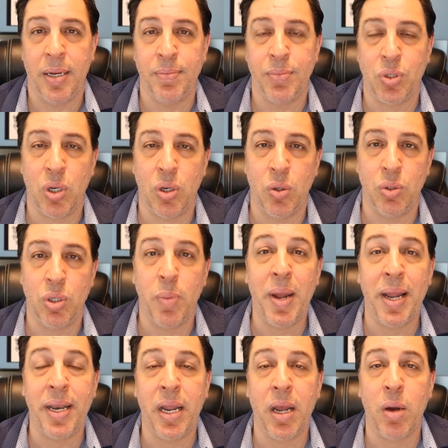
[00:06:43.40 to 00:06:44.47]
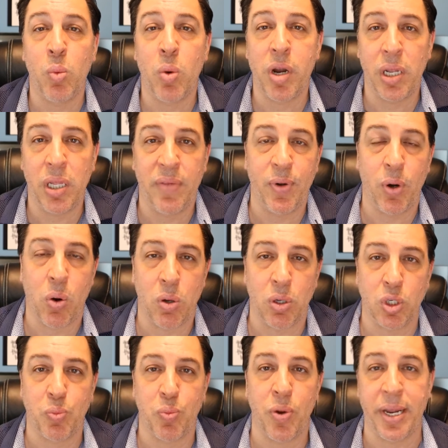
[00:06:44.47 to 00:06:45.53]
So depending on where you live in Coral
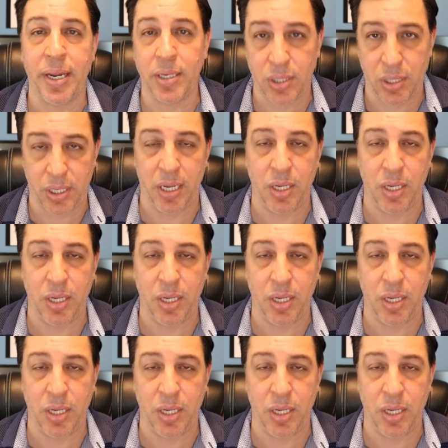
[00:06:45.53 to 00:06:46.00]
Springs